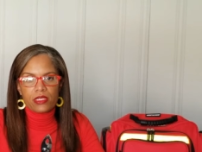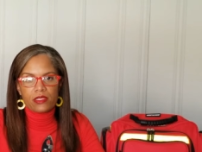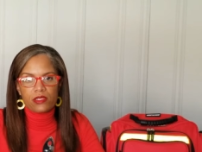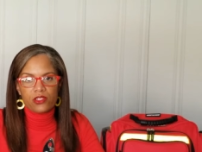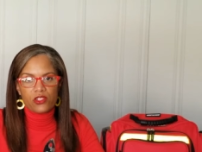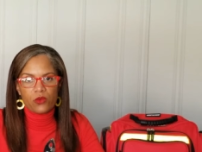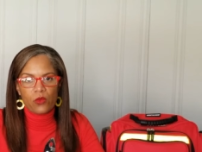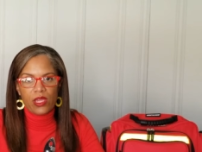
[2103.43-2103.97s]
a
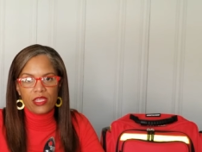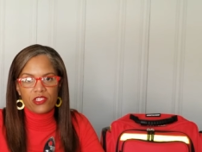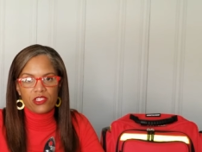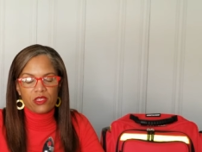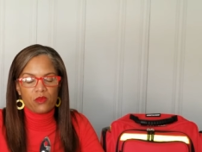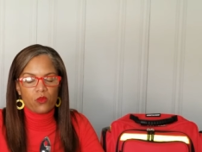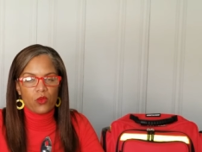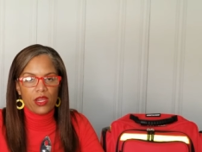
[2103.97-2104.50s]

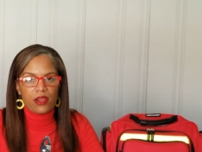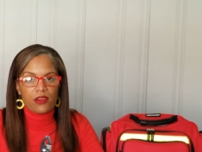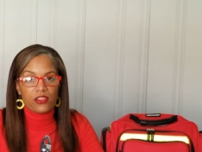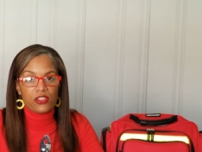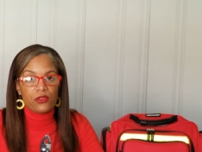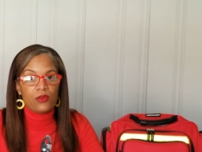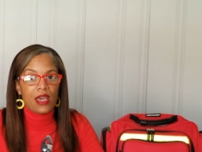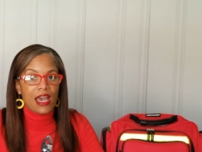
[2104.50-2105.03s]
situation where
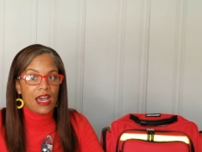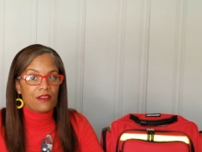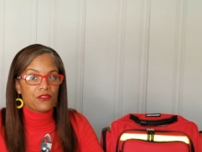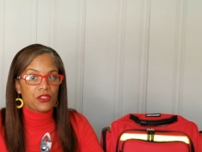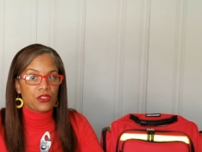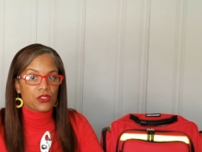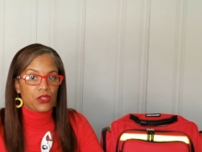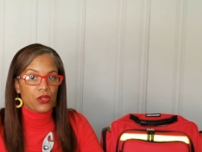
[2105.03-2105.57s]
you have
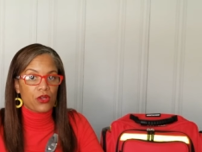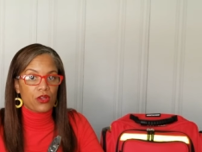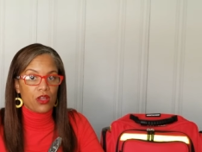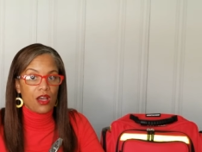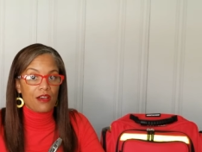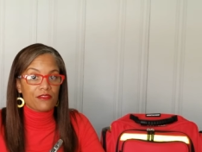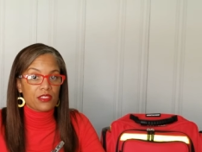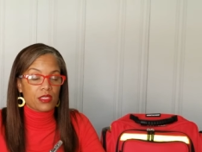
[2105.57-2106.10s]
to turn
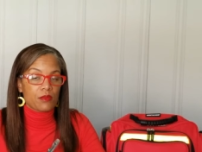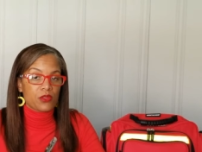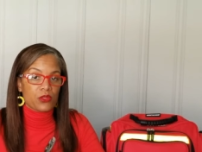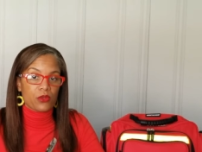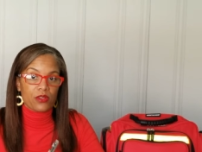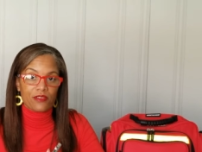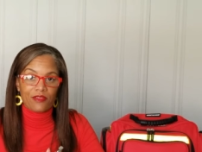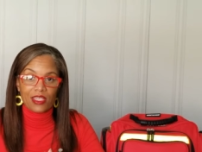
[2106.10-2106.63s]
off some
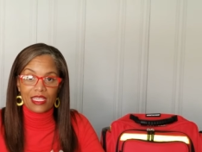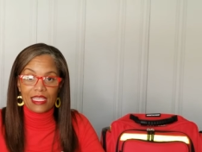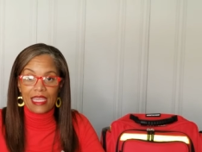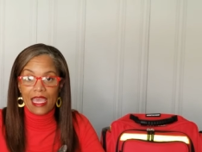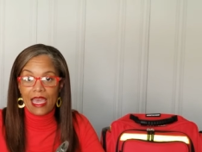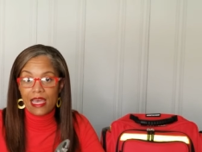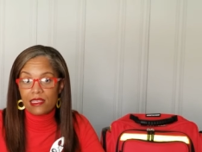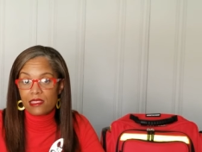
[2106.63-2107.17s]
sort of a
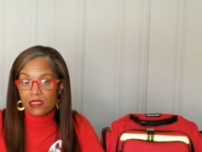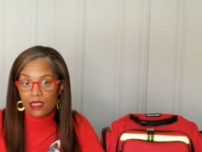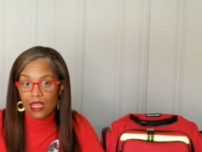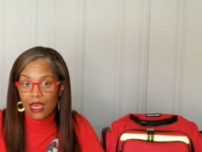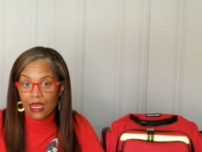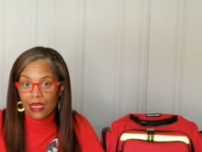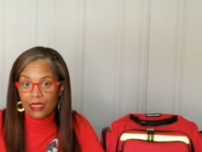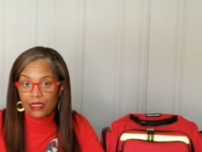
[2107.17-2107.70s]
gas
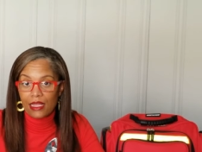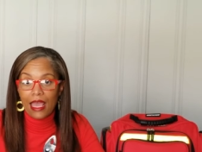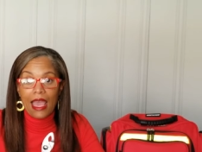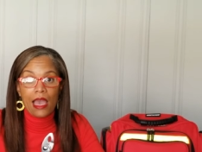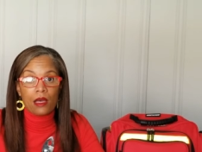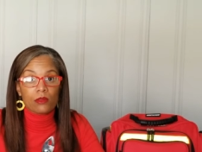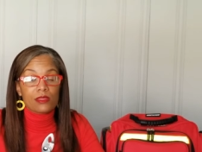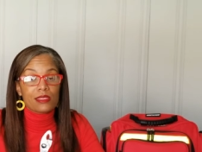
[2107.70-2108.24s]
line
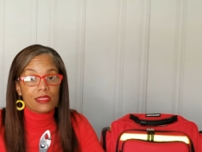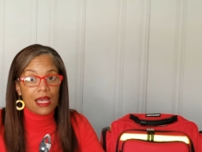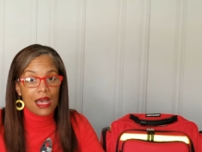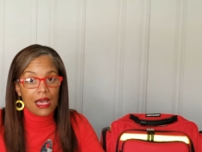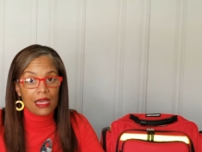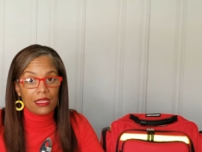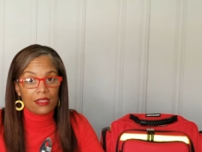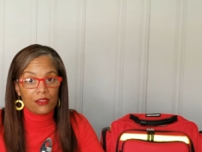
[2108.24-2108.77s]

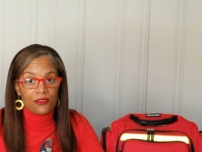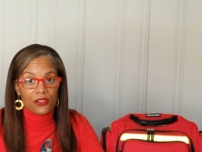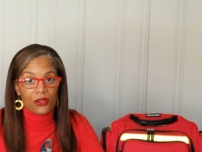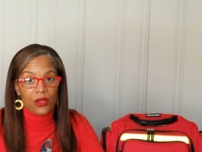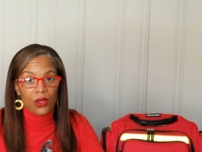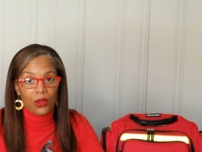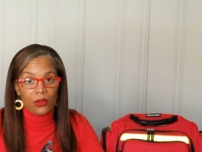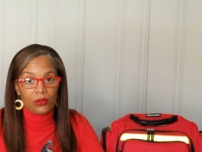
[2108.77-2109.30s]
outside of your
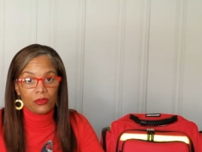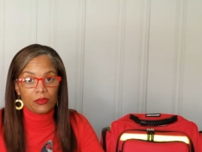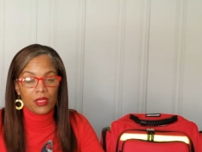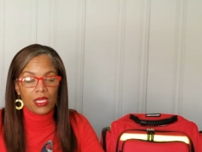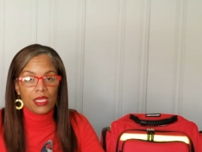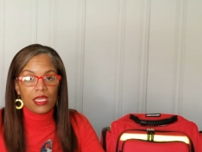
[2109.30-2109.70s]
home